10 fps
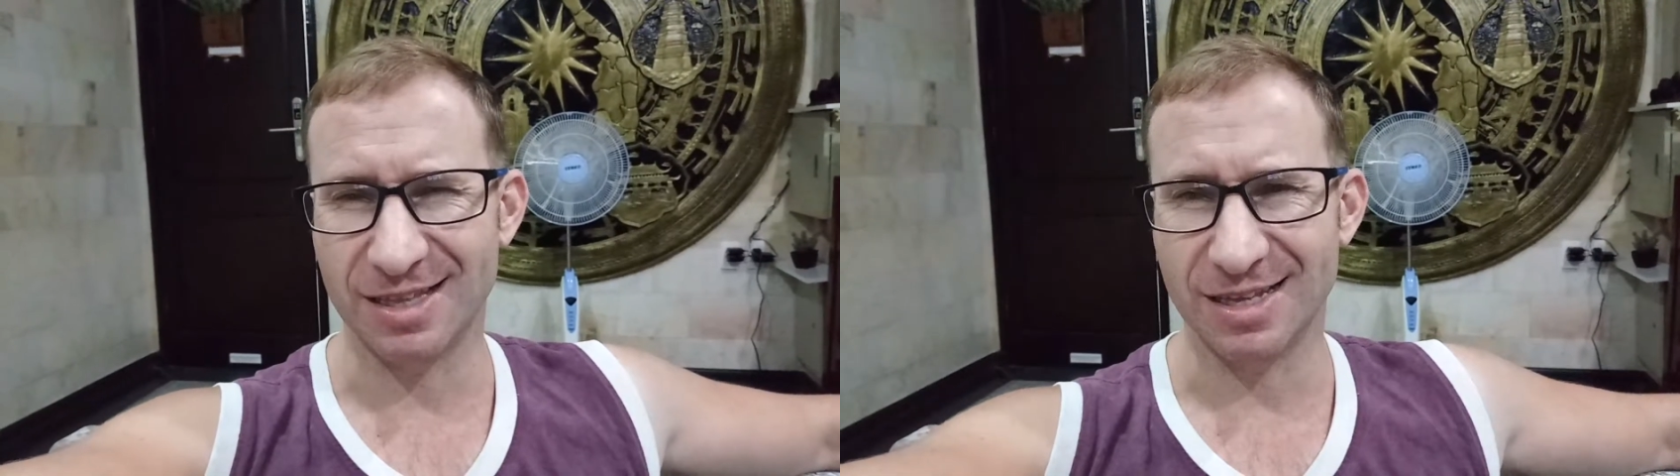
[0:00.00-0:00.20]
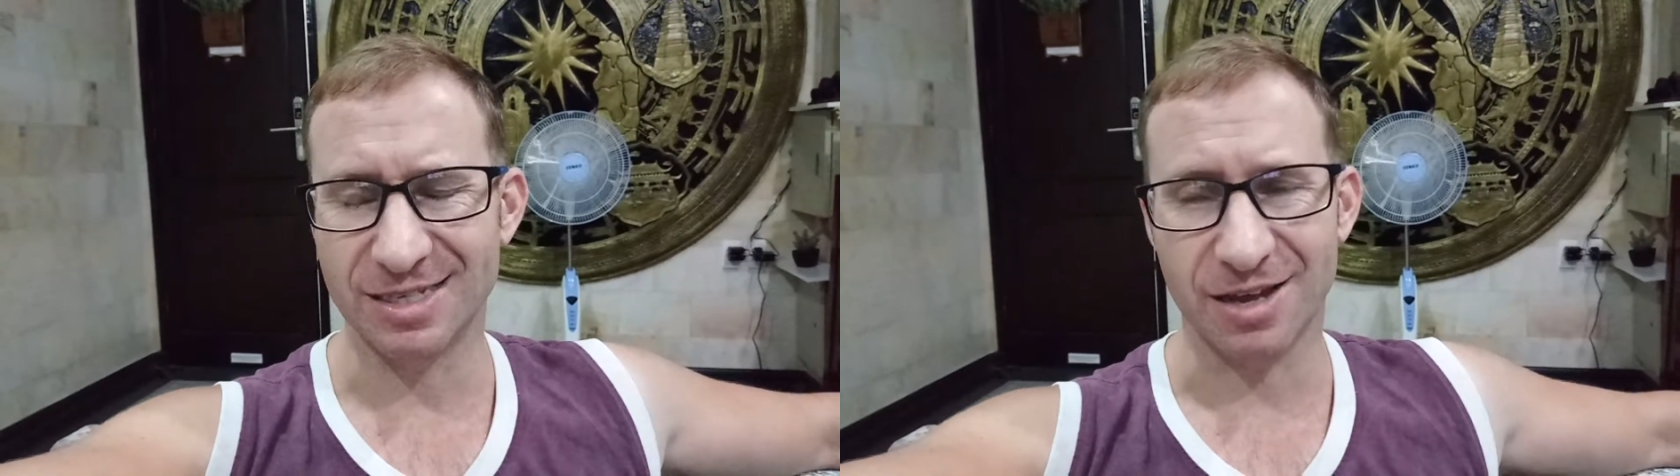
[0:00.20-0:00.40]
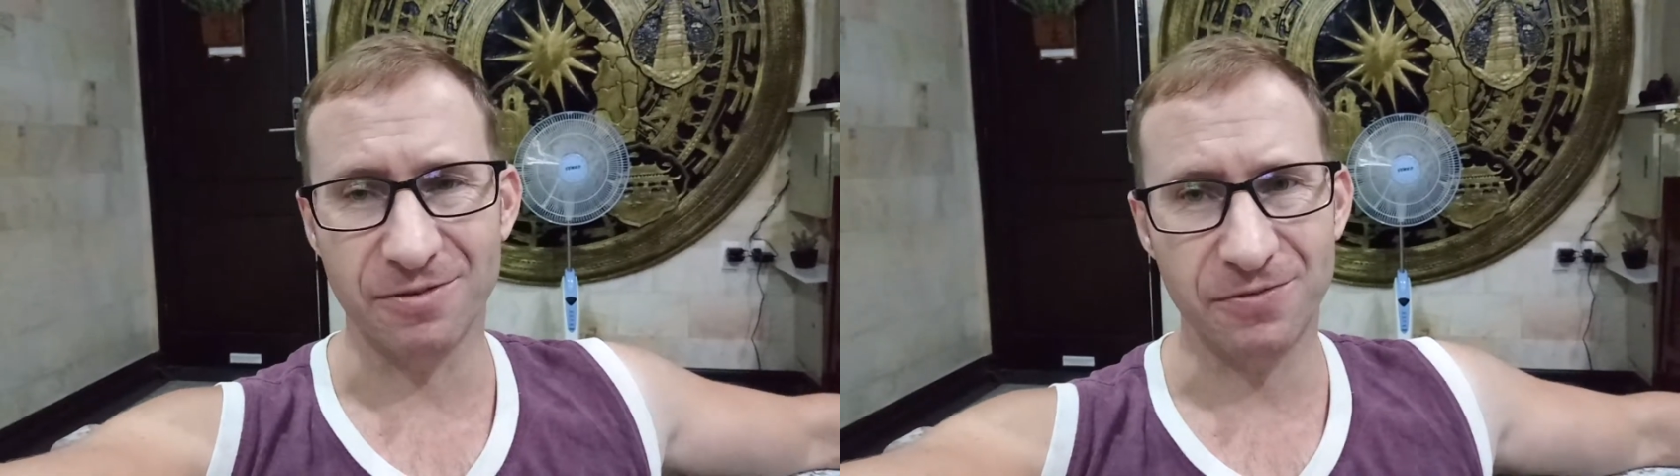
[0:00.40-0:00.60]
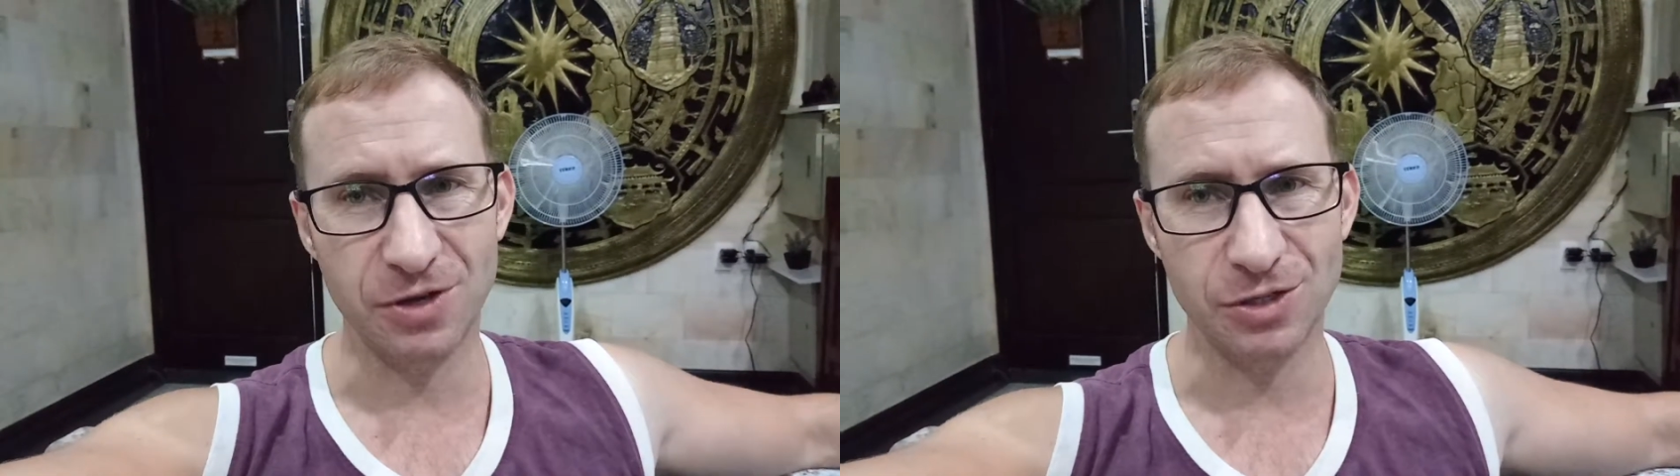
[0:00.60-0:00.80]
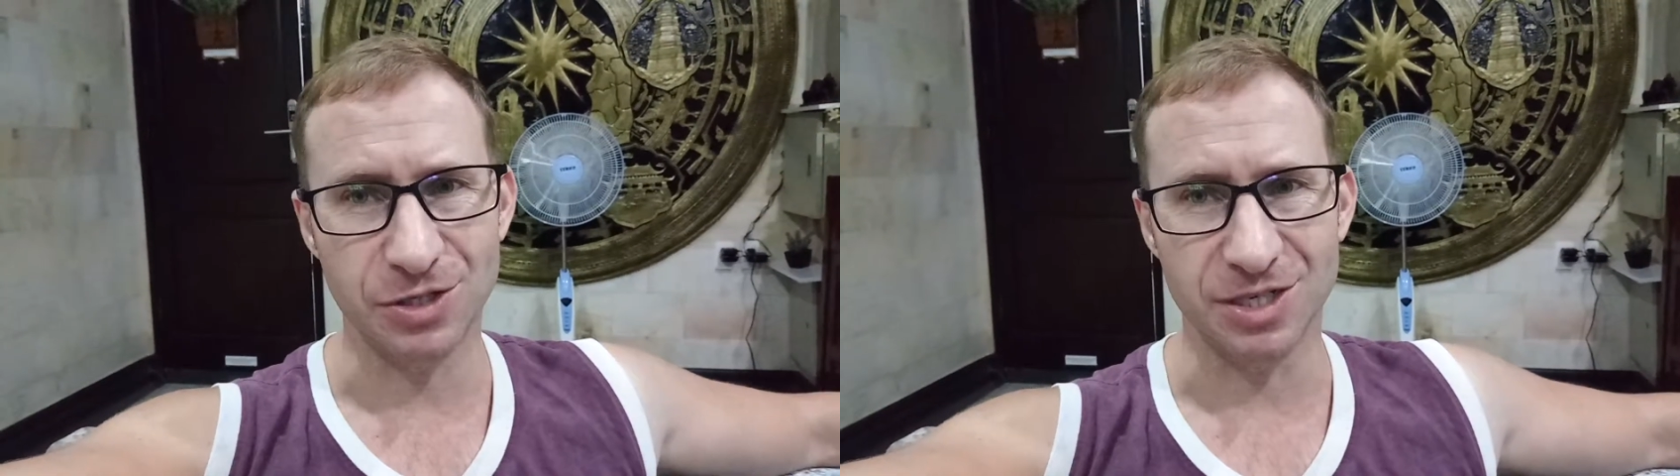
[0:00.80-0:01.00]
there's a
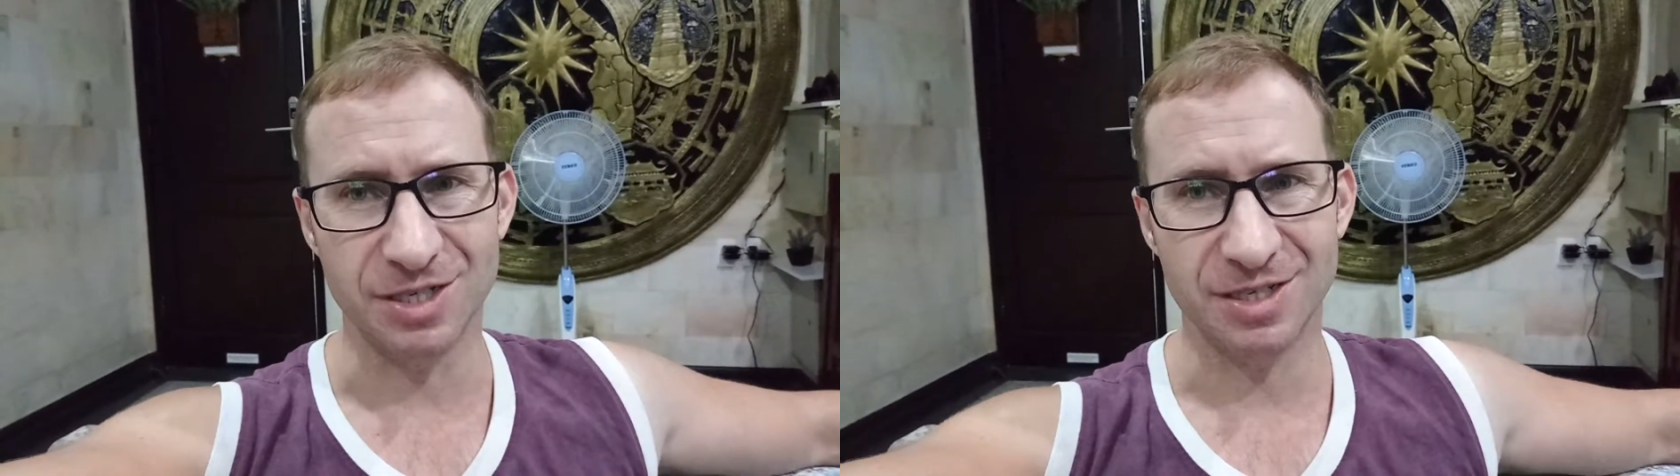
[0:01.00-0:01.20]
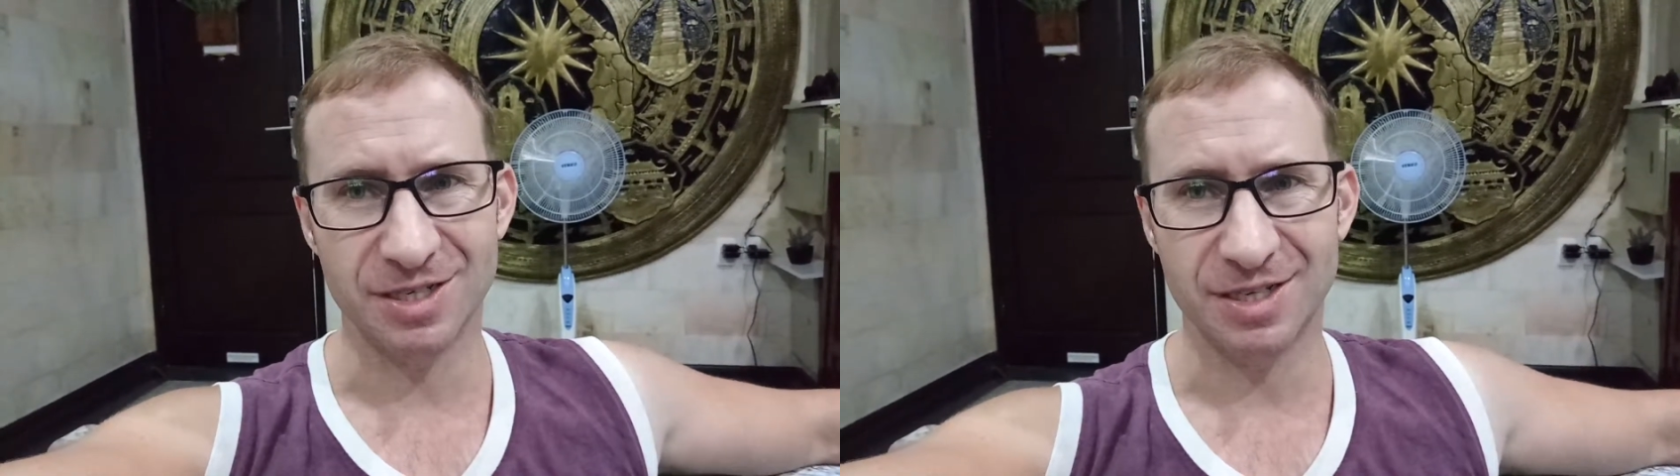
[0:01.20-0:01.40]
confusion